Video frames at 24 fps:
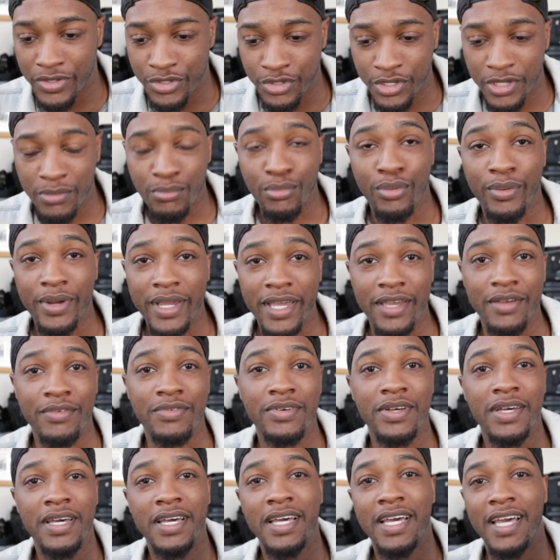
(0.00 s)
you can breathe
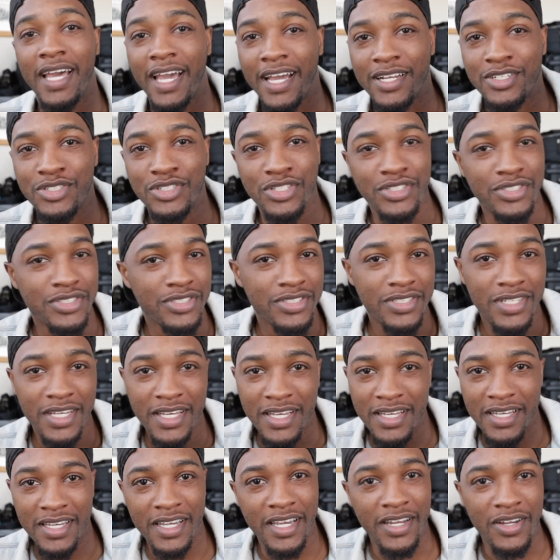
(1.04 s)
and just,
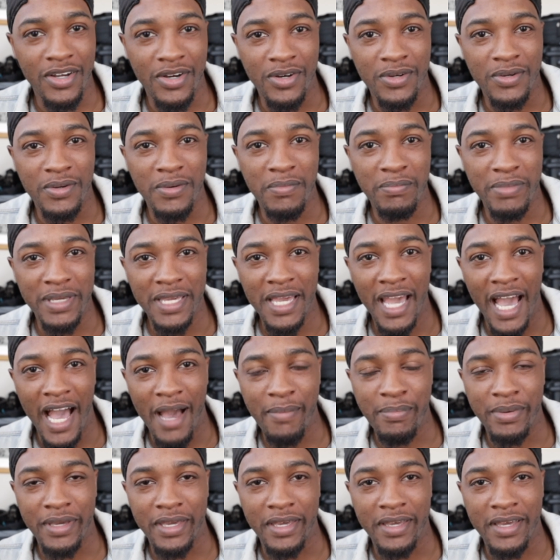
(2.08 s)
be
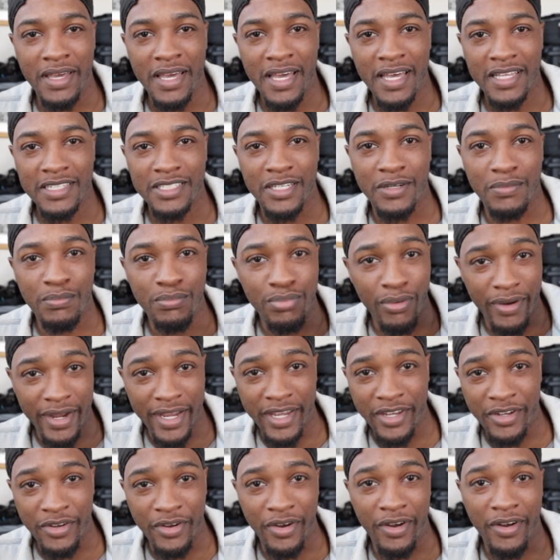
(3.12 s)
happy to
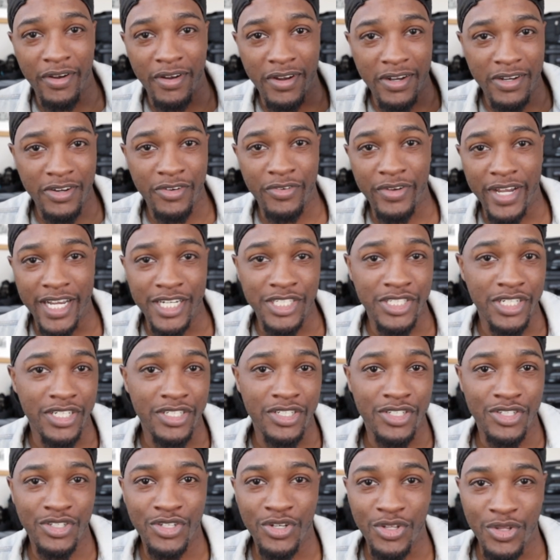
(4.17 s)
bring your
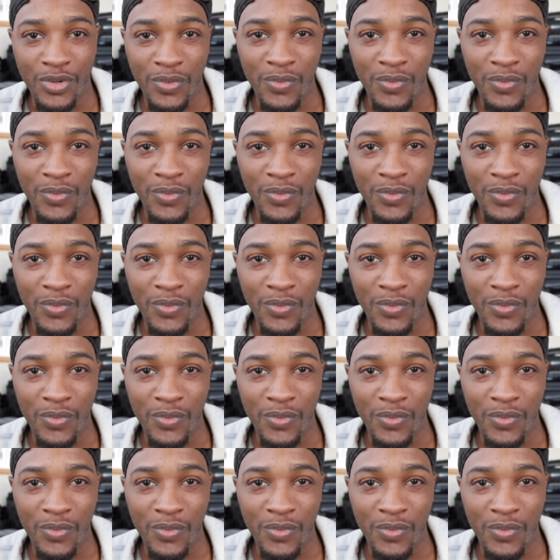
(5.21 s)
creation to the